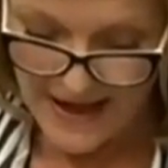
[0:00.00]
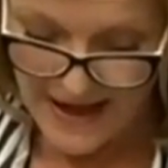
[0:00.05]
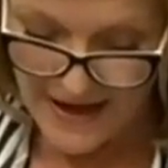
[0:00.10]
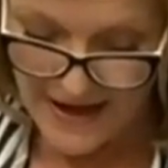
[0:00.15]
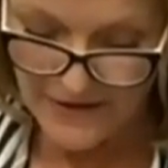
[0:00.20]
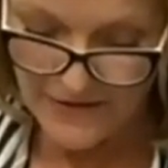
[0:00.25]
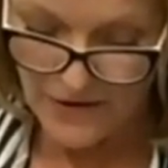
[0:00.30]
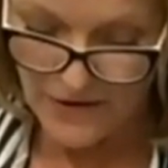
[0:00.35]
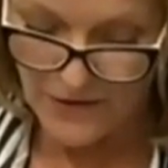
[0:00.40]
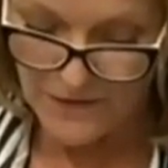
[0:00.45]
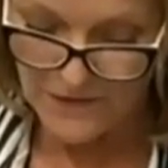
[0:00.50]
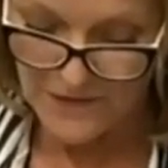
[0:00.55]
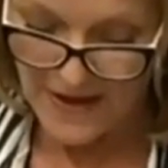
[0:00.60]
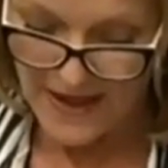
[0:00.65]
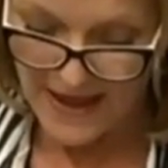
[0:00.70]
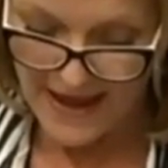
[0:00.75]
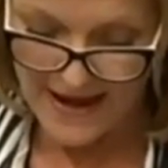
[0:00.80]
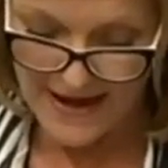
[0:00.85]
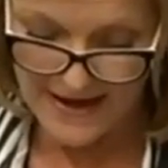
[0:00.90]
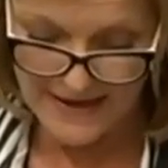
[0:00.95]
out of
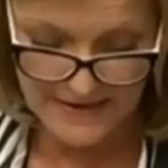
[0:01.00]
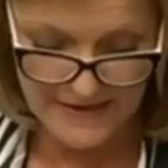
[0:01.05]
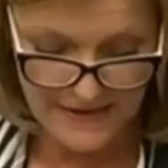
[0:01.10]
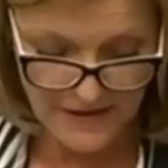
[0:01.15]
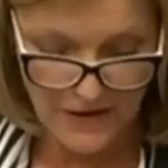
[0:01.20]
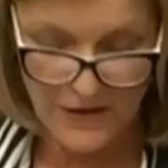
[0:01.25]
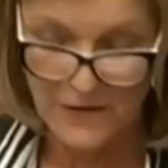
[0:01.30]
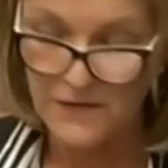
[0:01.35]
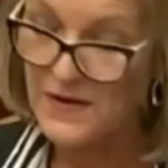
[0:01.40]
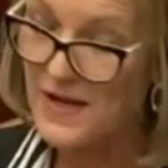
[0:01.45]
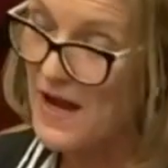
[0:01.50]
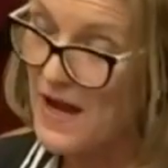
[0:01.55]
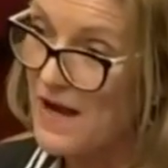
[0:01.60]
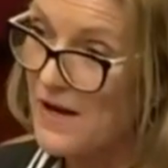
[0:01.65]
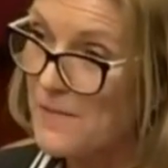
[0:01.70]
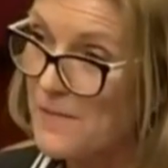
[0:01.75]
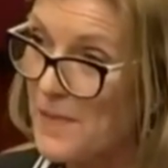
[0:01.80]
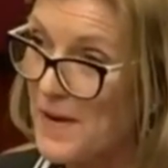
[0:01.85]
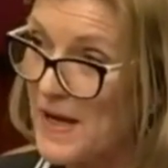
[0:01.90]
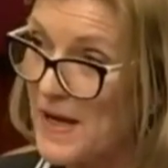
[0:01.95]
the hands of
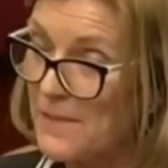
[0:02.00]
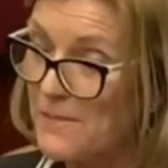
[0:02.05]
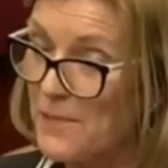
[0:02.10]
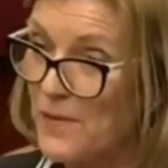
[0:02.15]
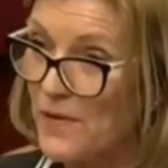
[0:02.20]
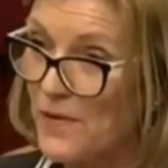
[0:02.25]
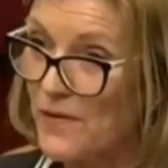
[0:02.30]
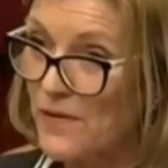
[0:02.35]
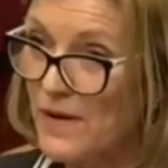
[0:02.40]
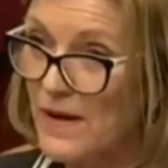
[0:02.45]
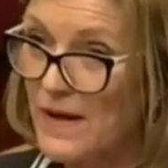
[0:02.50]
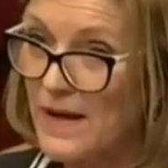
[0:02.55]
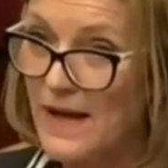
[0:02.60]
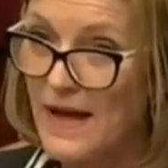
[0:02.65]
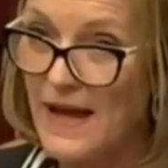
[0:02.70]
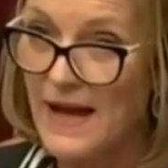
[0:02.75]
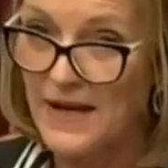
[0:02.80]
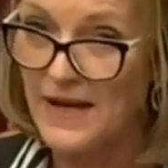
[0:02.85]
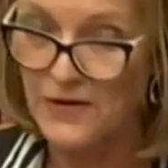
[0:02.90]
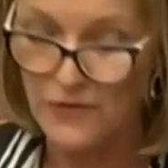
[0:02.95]
young people
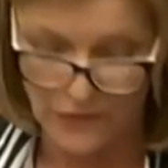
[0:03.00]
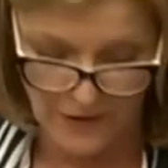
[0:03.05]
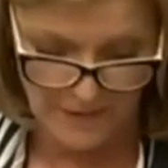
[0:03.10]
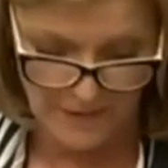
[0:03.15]
and